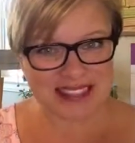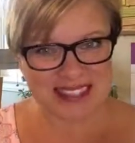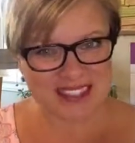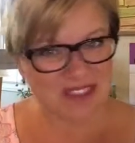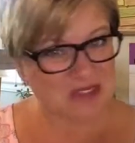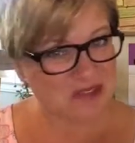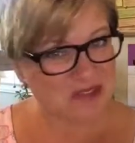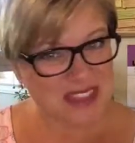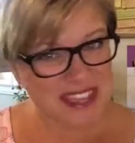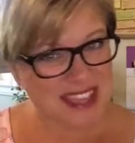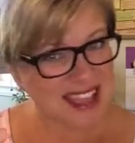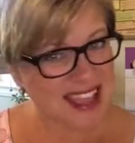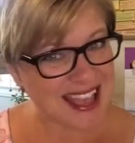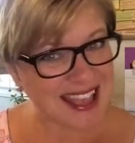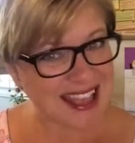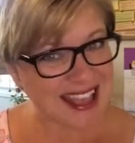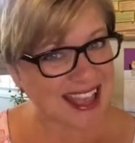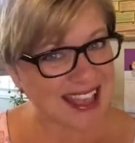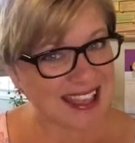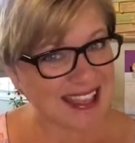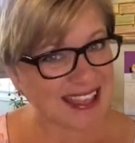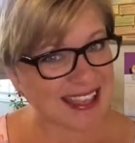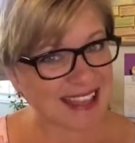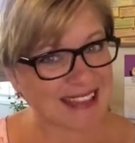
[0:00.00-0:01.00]
Don't think I
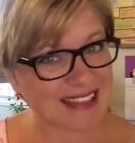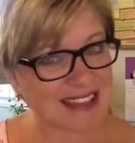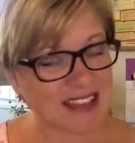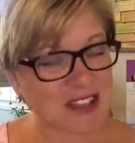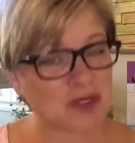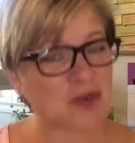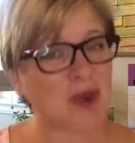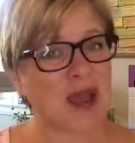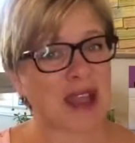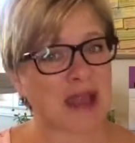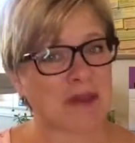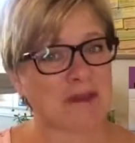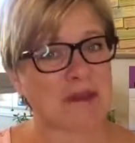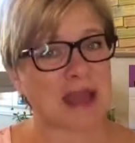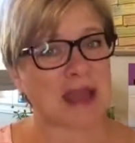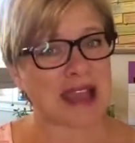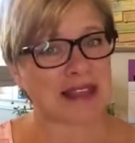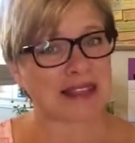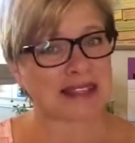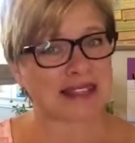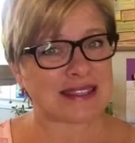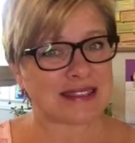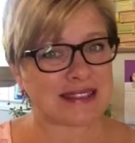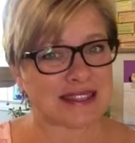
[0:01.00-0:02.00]
like it. That's why I'm
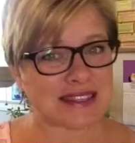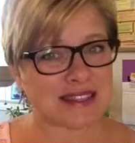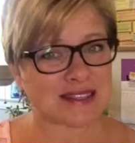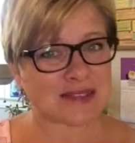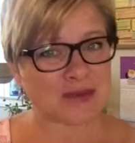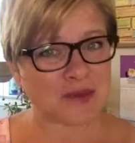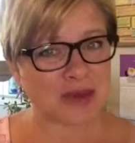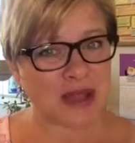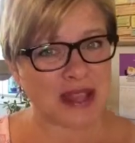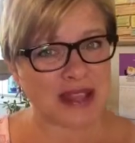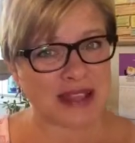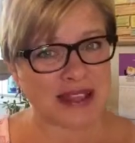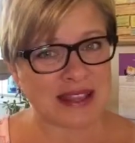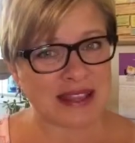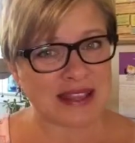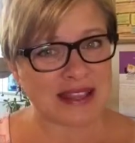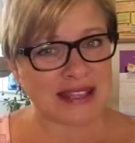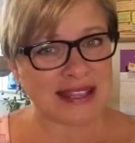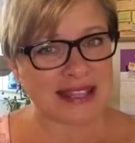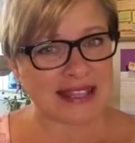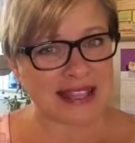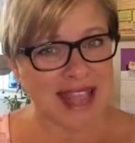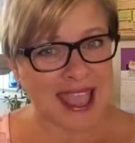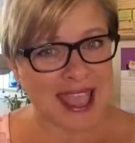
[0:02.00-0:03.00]
back to this one
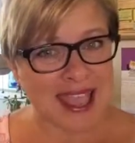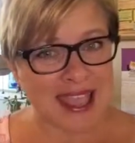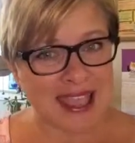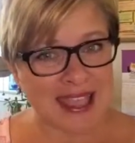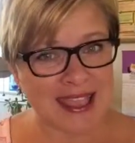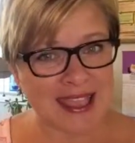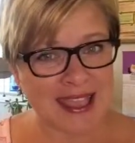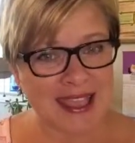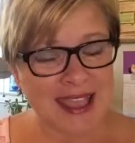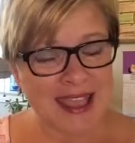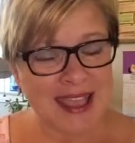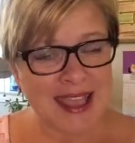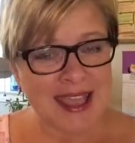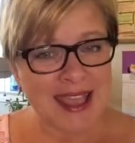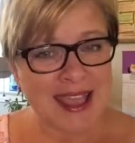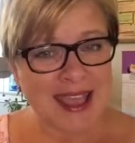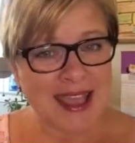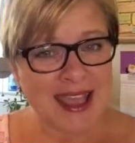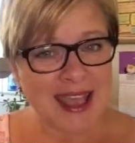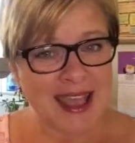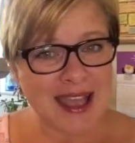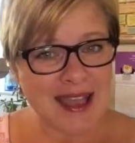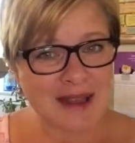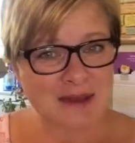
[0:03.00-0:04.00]
today.
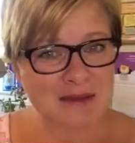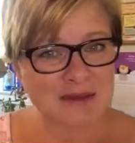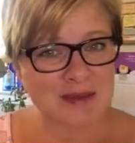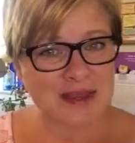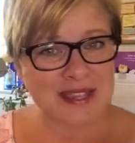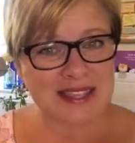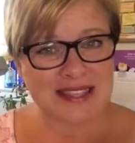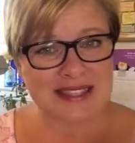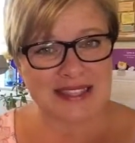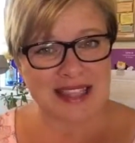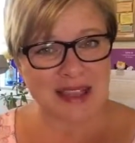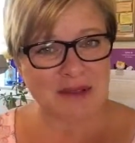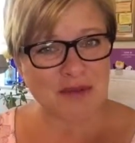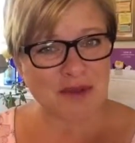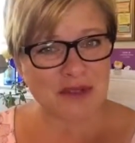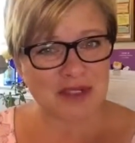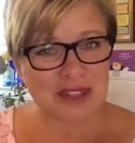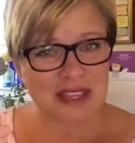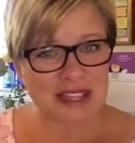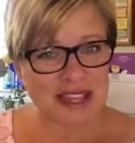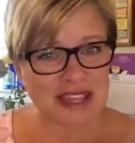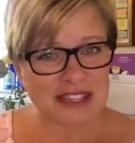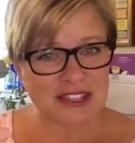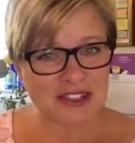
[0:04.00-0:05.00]
Because
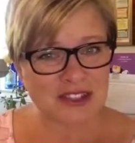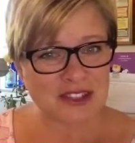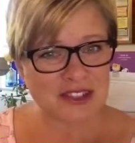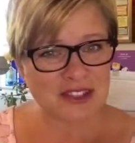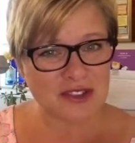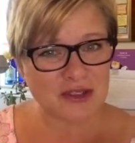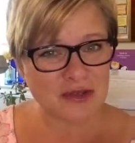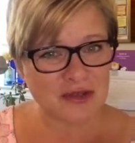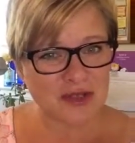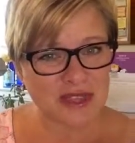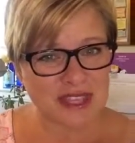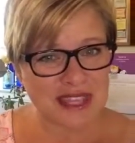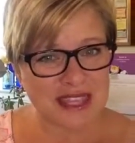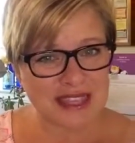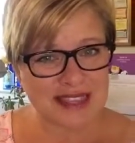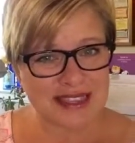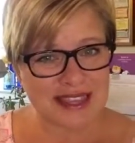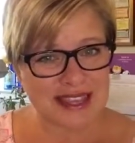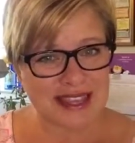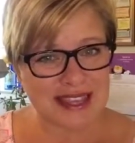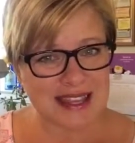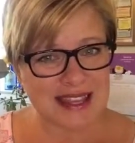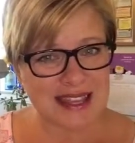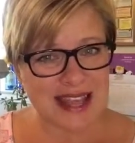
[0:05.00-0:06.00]
I just don't think
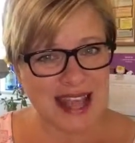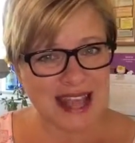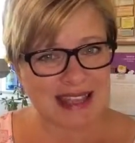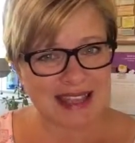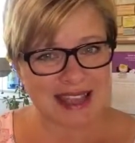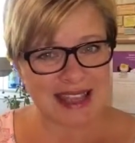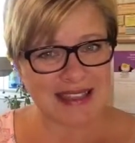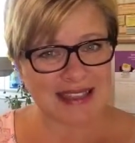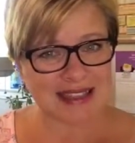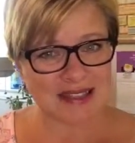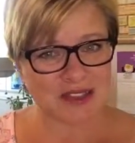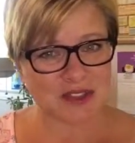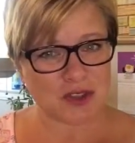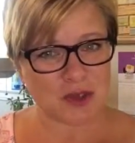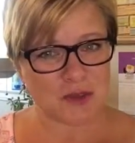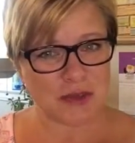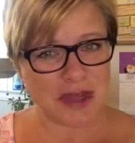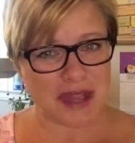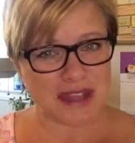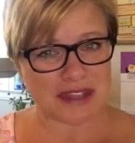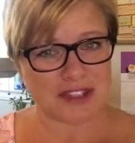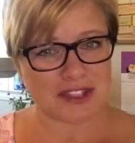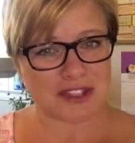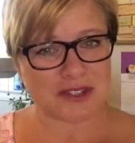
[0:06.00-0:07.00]
that I like it so
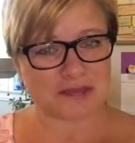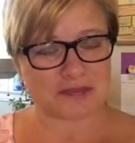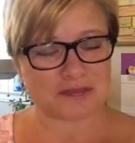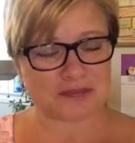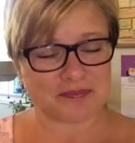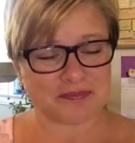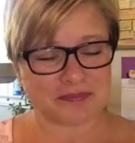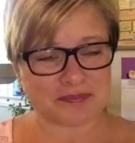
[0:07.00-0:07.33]
much.